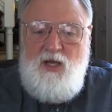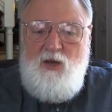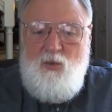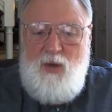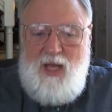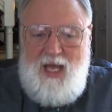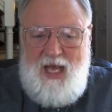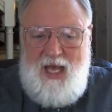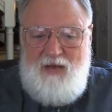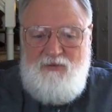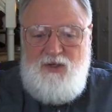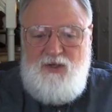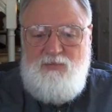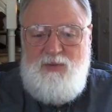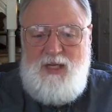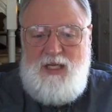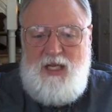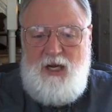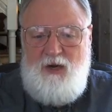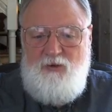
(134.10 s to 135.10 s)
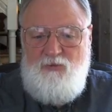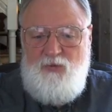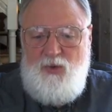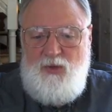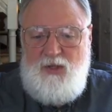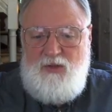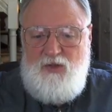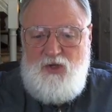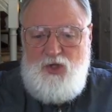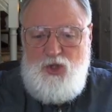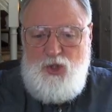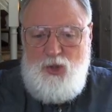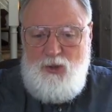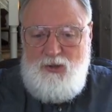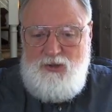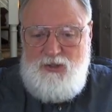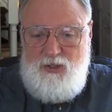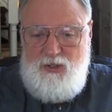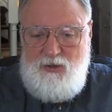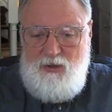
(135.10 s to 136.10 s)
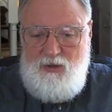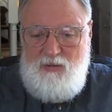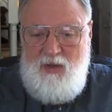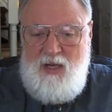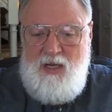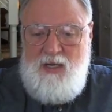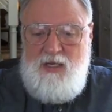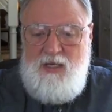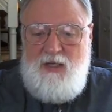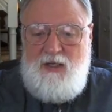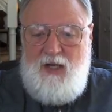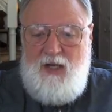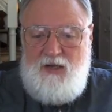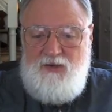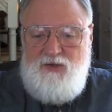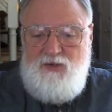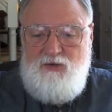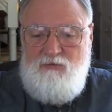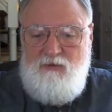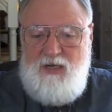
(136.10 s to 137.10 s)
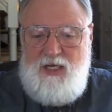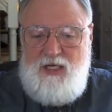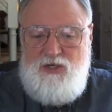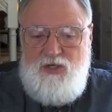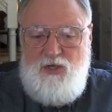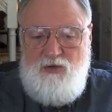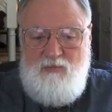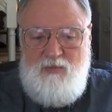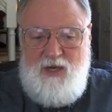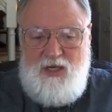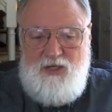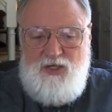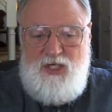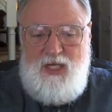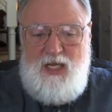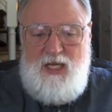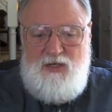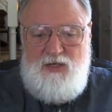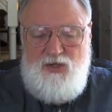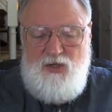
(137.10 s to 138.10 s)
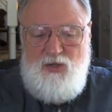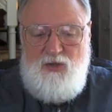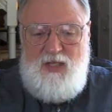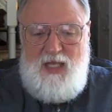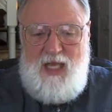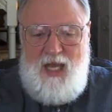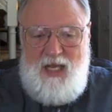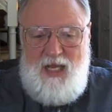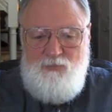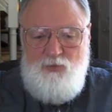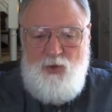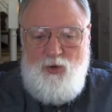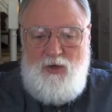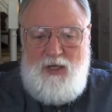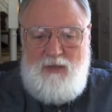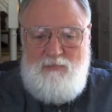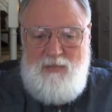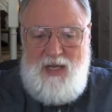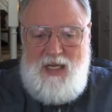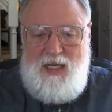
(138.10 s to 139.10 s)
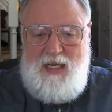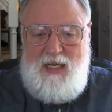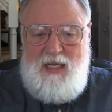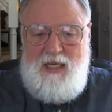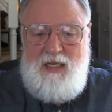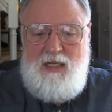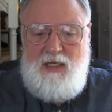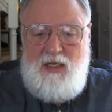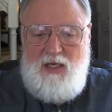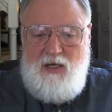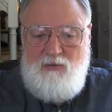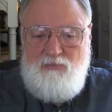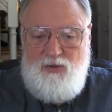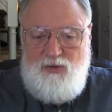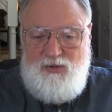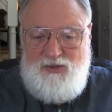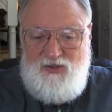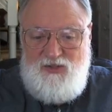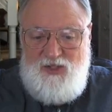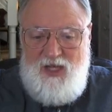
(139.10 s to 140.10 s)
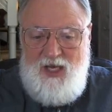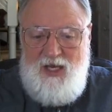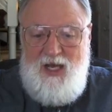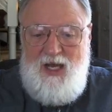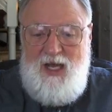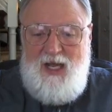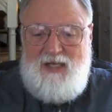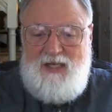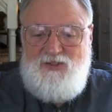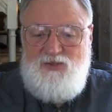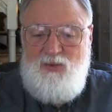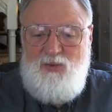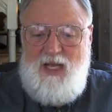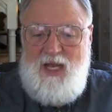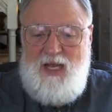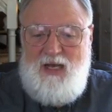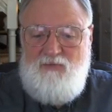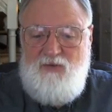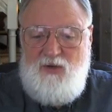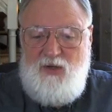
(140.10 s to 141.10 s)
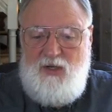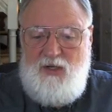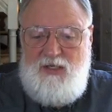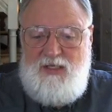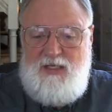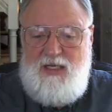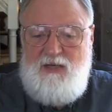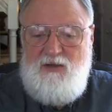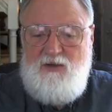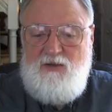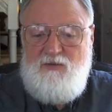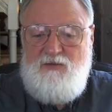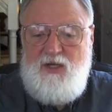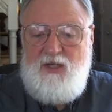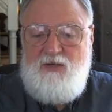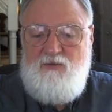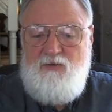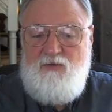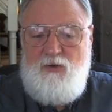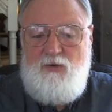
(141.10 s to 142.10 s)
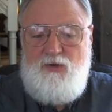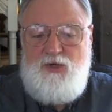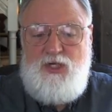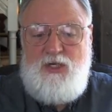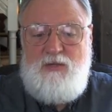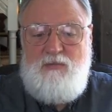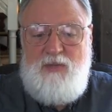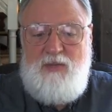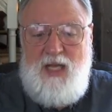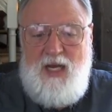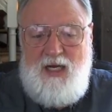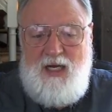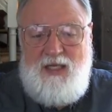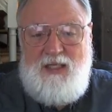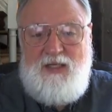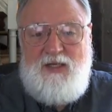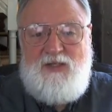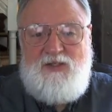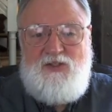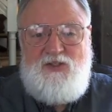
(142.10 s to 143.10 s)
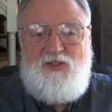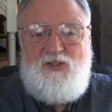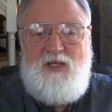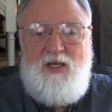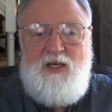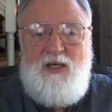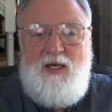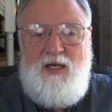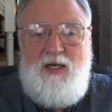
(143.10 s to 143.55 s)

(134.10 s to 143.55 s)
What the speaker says: We have to be careful in the short term not to read too much into the April and May numbers, as we have a good deal of conversion behind us,